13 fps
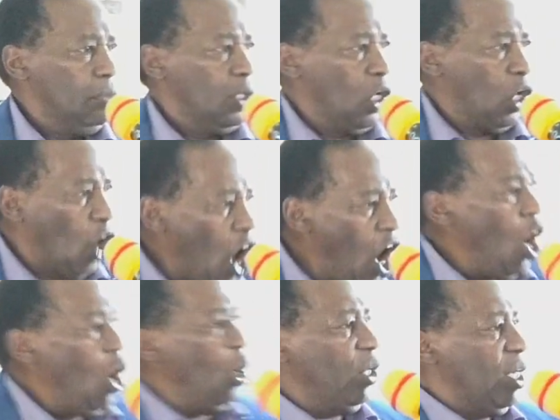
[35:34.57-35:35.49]

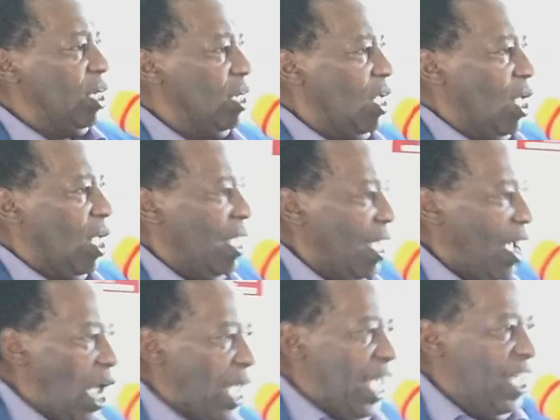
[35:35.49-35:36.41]
God
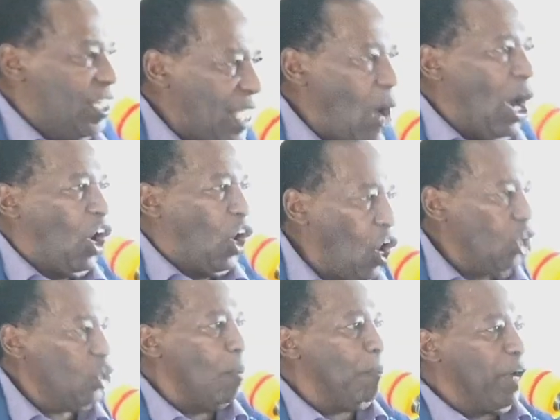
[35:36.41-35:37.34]
is our God of
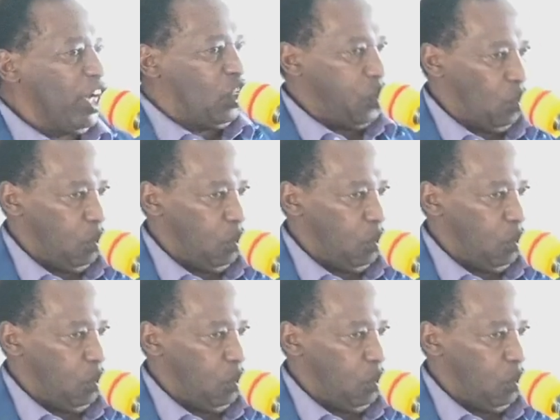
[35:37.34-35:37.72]
breakthrough.